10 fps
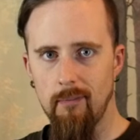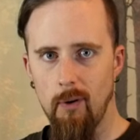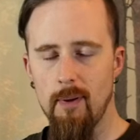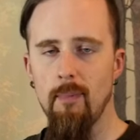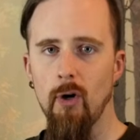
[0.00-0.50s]

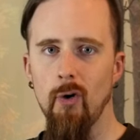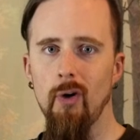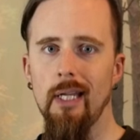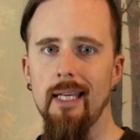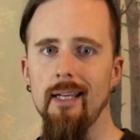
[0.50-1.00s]
What I mean by
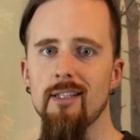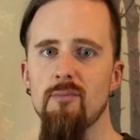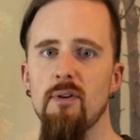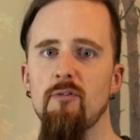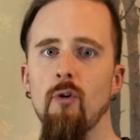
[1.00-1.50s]
early is
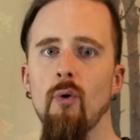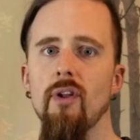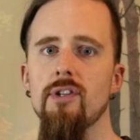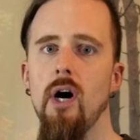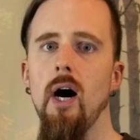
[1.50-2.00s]
before
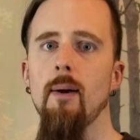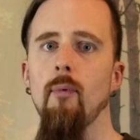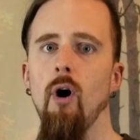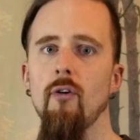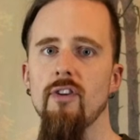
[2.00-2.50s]
the
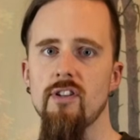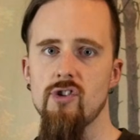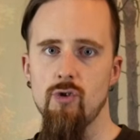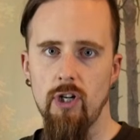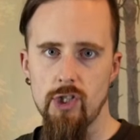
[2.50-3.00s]
time of the
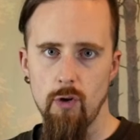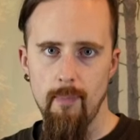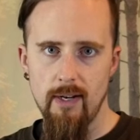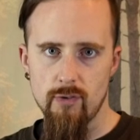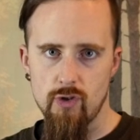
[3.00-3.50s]
instructional
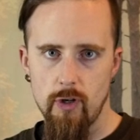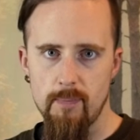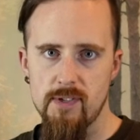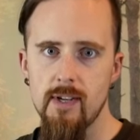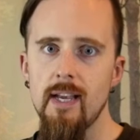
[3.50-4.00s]

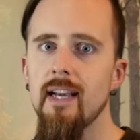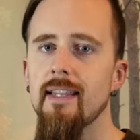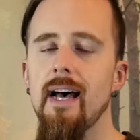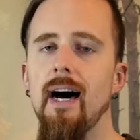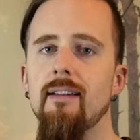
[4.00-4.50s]
manuscripts
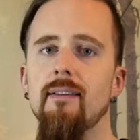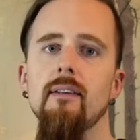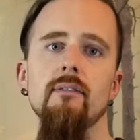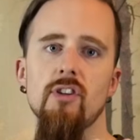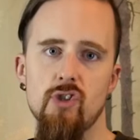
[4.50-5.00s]
that
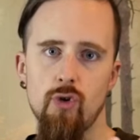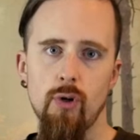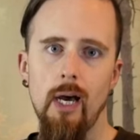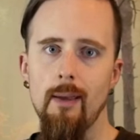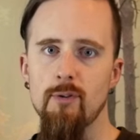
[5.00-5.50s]

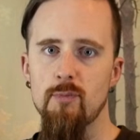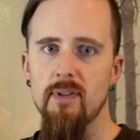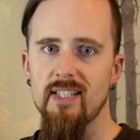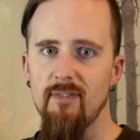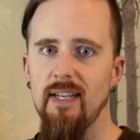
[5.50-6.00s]
describe
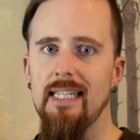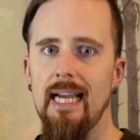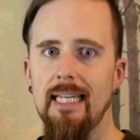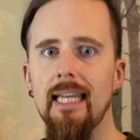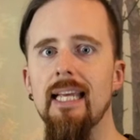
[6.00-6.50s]
specific
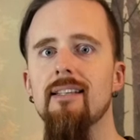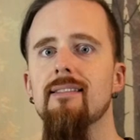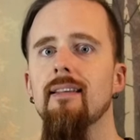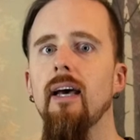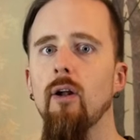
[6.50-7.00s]

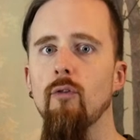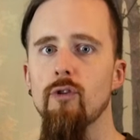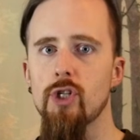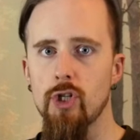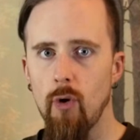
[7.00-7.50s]
techniques and
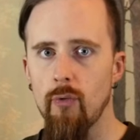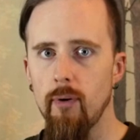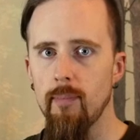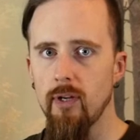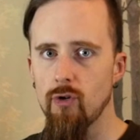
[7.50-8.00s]
often show
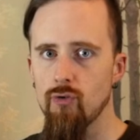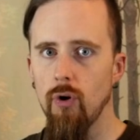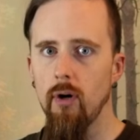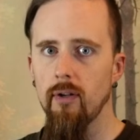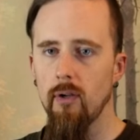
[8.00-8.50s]
them in
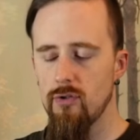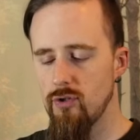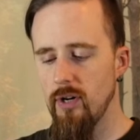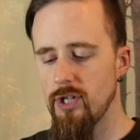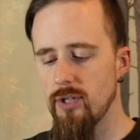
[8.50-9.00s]
drawn
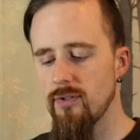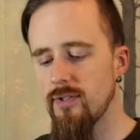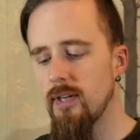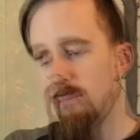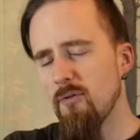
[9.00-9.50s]

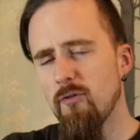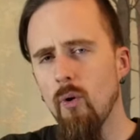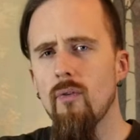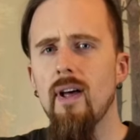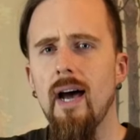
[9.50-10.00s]
illustrations. So
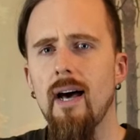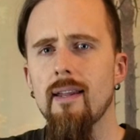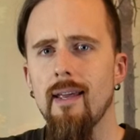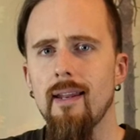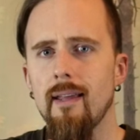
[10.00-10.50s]
before
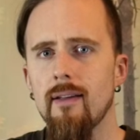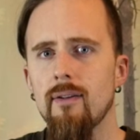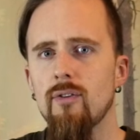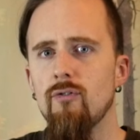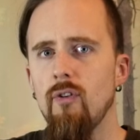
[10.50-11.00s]
that, it
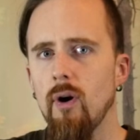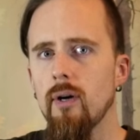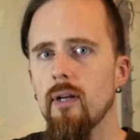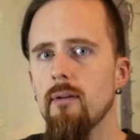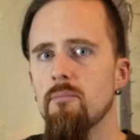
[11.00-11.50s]
is
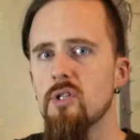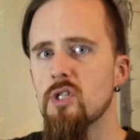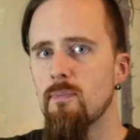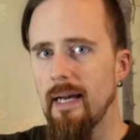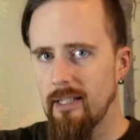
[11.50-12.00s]
very
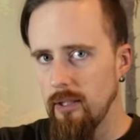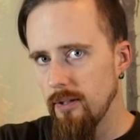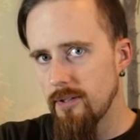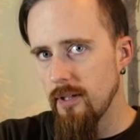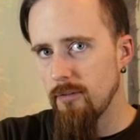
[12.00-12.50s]

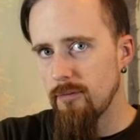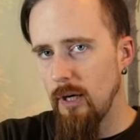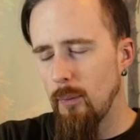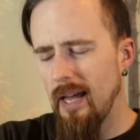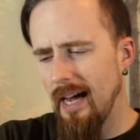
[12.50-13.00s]
speculative.
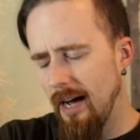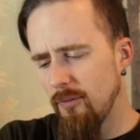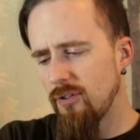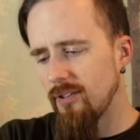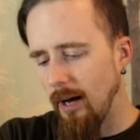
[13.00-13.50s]
Now, we
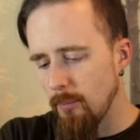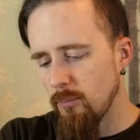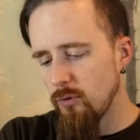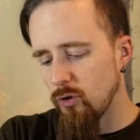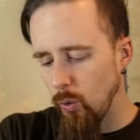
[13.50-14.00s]
have
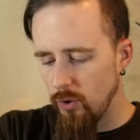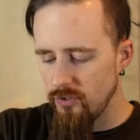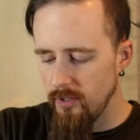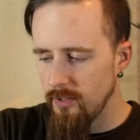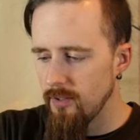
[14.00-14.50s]
some
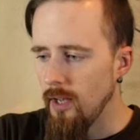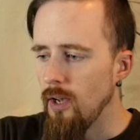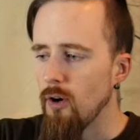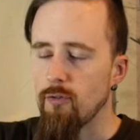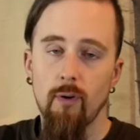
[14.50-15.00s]
sources,
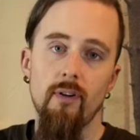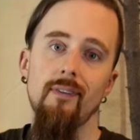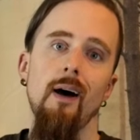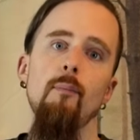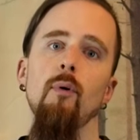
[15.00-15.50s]
for
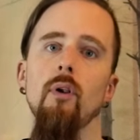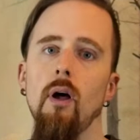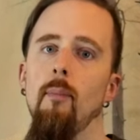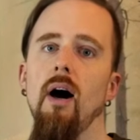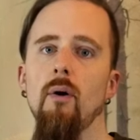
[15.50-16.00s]

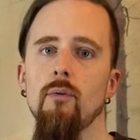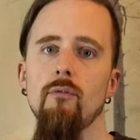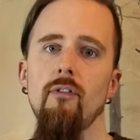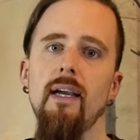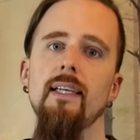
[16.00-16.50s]
example, about
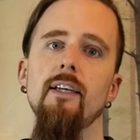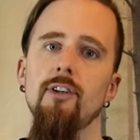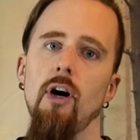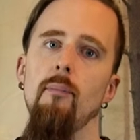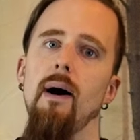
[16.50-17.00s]
Viking
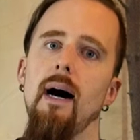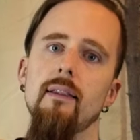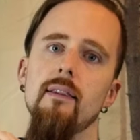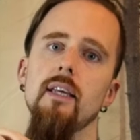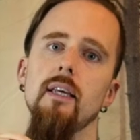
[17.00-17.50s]

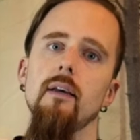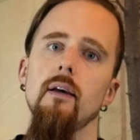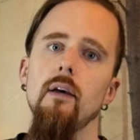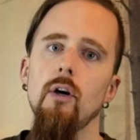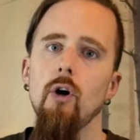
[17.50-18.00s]
combat. The
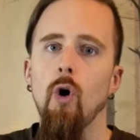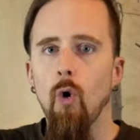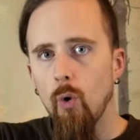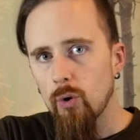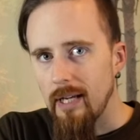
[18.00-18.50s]

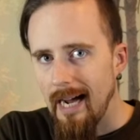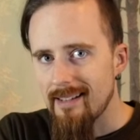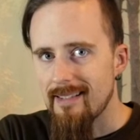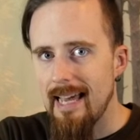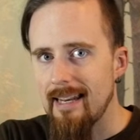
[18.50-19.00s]
old
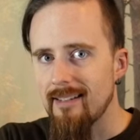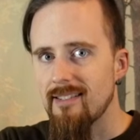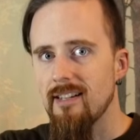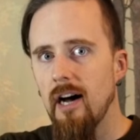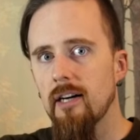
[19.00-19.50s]
Icelandic
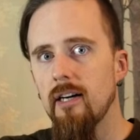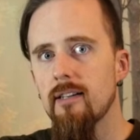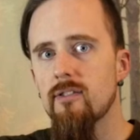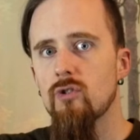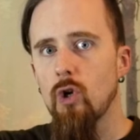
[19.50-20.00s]

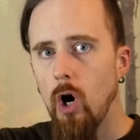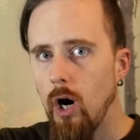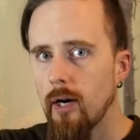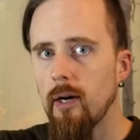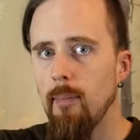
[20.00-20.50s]
sagas
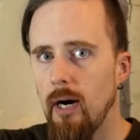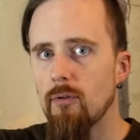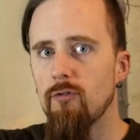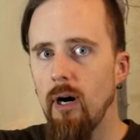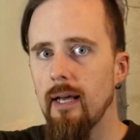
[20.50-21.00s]
talk
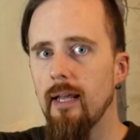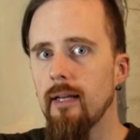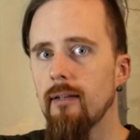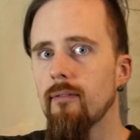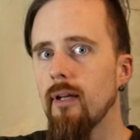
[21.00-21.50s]
about fighting.